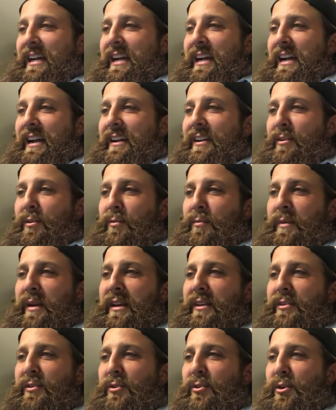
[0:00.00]
I don't mean
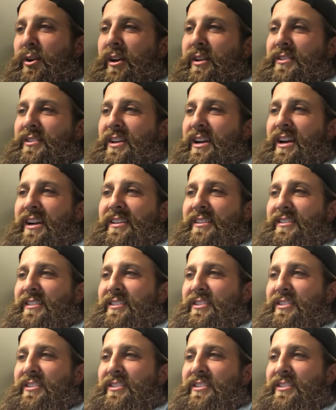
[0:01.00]
to criticize.